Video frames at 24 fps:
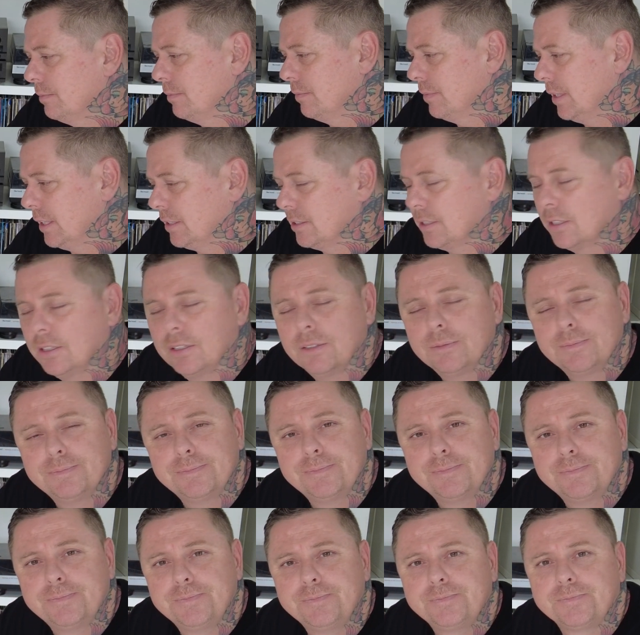Thanks a lot.
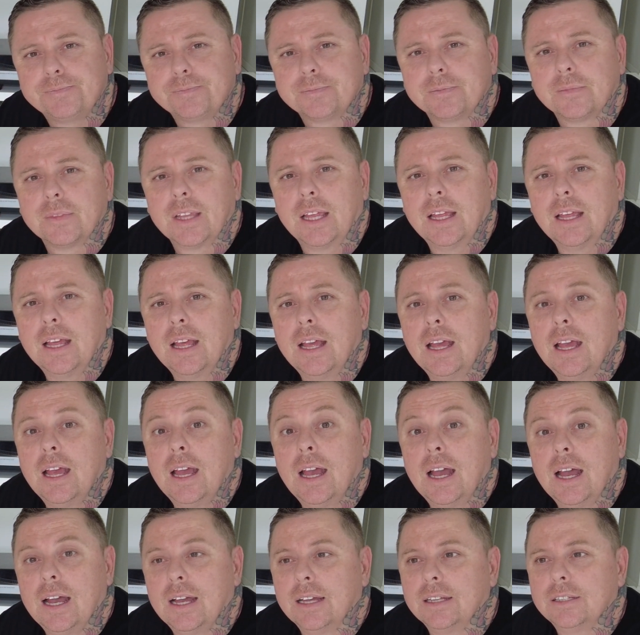
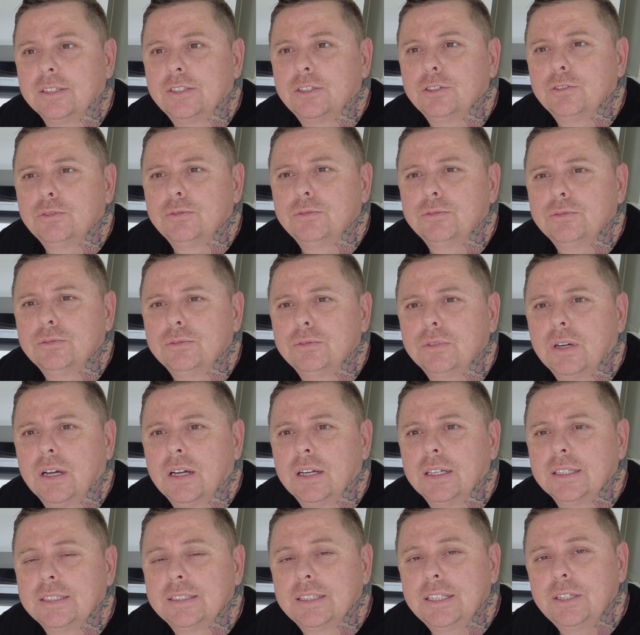Until
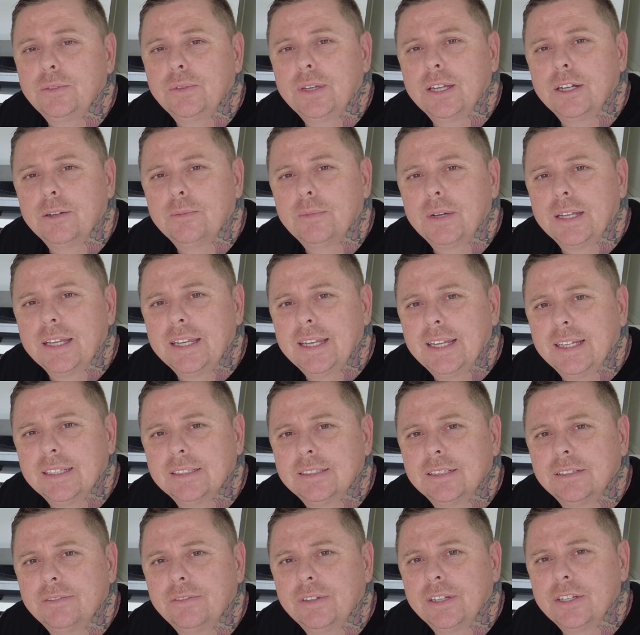I see you again on my
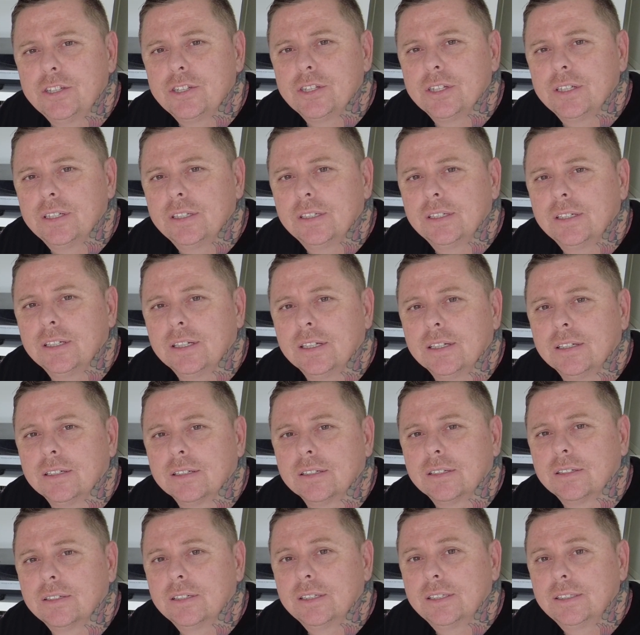next adventure,
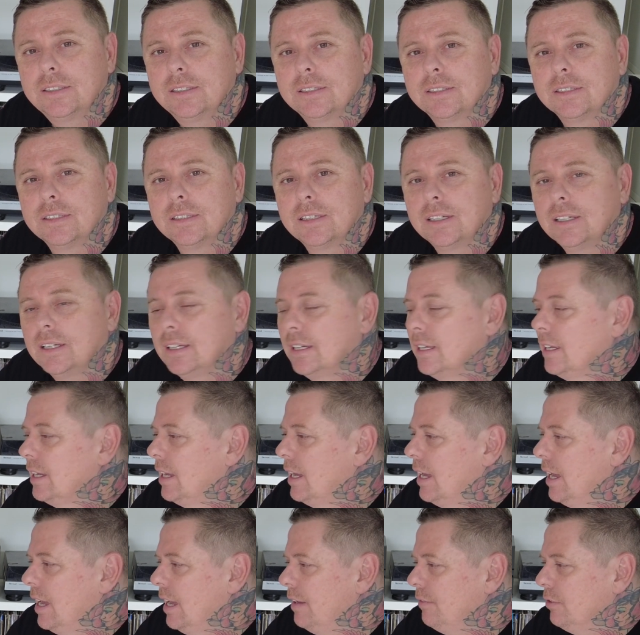guys,
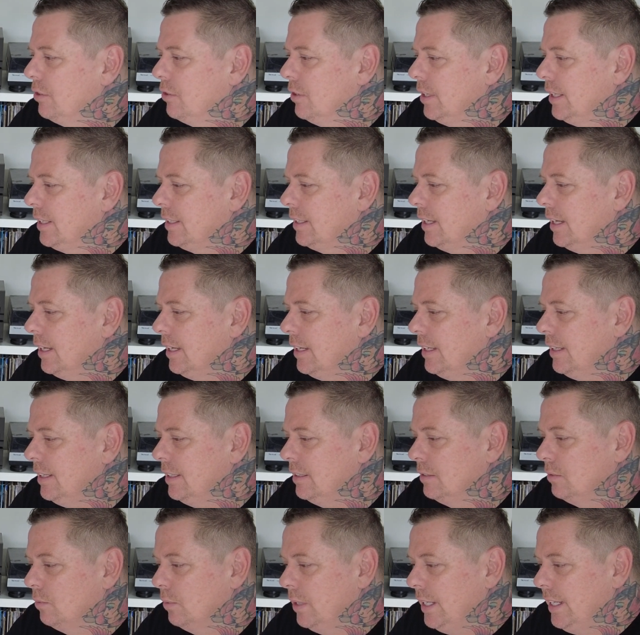have a great day,
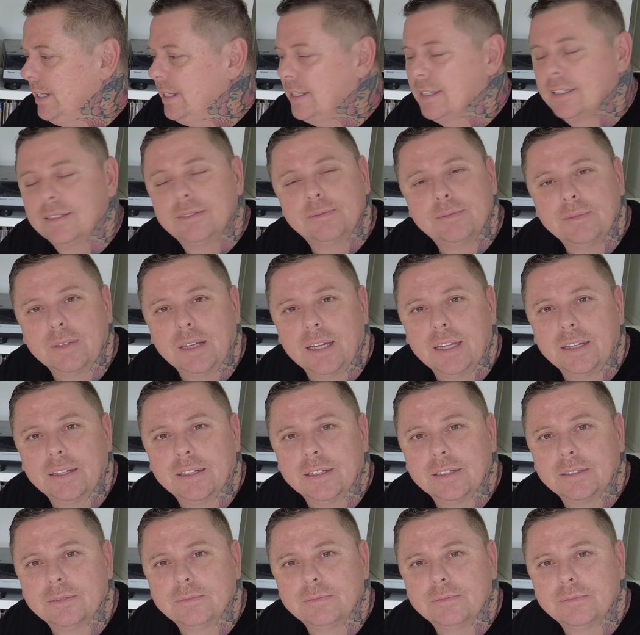week, and
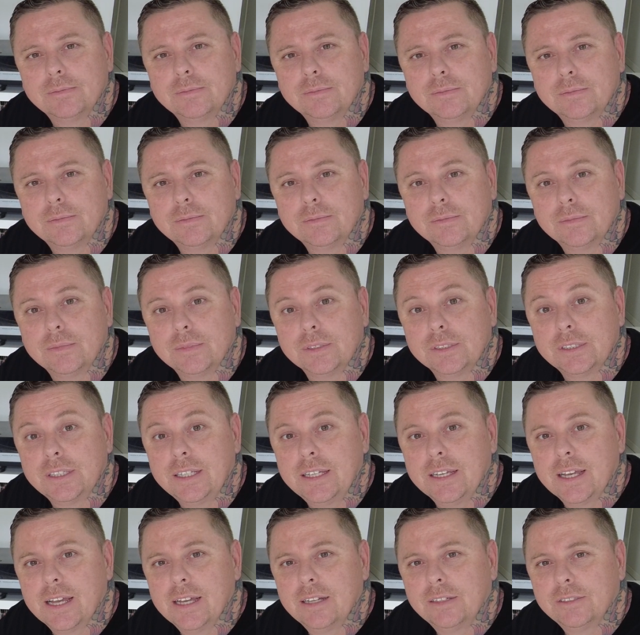see
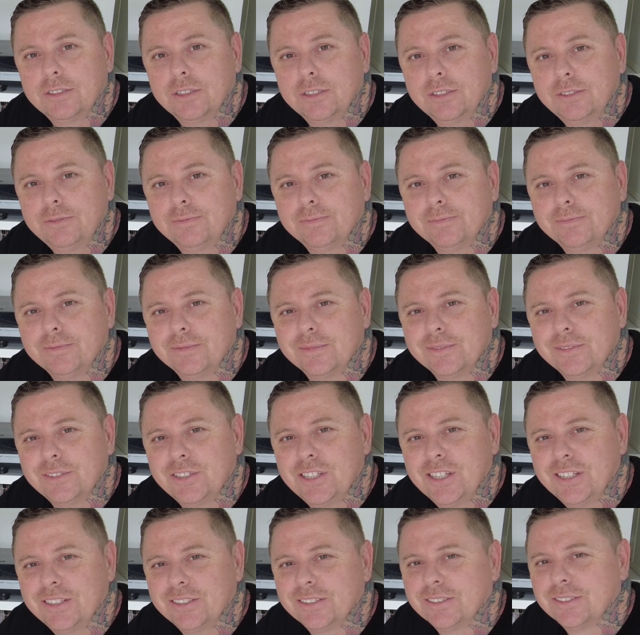you again soon.
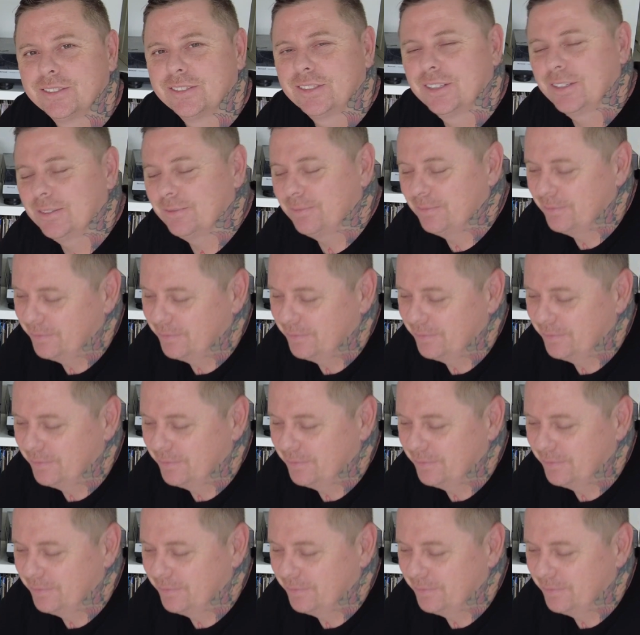Cheers. See ya.